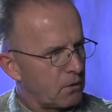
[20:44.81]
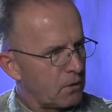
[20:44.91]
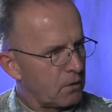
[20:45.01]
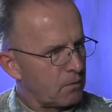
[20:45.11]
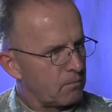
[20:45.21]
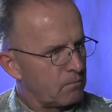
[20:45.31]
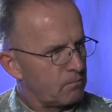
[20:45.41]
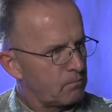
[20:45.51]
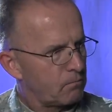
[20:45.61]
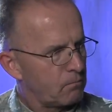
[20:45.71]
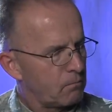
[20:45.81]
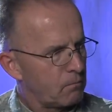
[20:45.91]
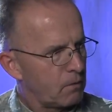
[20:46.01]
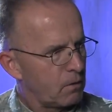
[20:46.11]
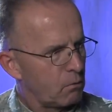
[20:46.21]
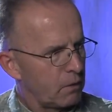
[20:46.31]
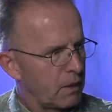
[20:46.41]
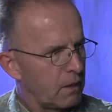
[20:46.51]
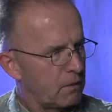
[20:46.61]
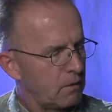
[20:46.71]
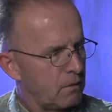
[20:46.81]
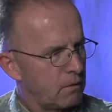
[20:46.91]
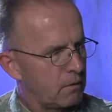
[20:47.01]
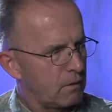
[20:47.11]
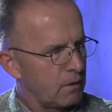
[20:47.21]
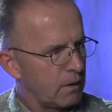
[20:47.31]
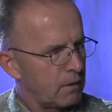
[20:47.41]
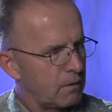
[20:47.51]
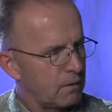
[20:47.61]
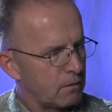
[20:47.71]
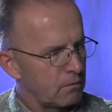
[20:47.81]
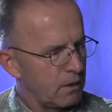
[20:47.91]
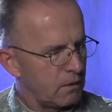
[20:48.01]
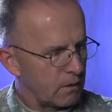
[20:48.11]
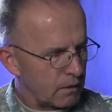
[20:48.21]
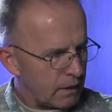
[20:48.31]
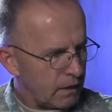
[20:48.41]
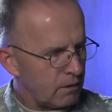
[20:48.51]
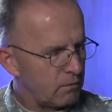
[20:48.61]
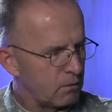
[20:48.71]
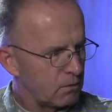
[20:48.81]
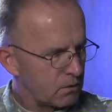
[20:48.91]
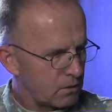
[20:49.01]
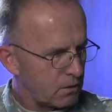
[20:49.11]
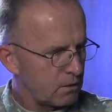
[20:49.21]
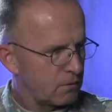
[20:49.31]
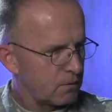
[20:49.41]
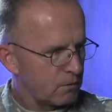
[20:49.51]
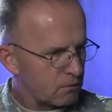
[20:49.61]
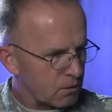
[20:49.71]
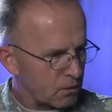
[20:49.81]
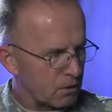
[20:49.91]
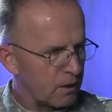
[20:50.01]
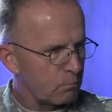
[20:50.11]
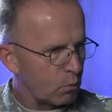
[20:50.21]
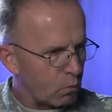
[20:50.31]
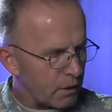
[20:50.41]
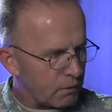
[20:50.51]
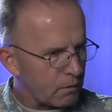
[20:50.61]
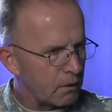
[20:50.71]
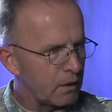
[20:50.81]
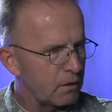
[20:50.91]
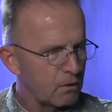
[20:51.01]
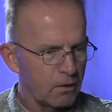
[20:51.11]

Uh, and we got got uh, ready to leave, it was uh, it was a hurry up and wait thing.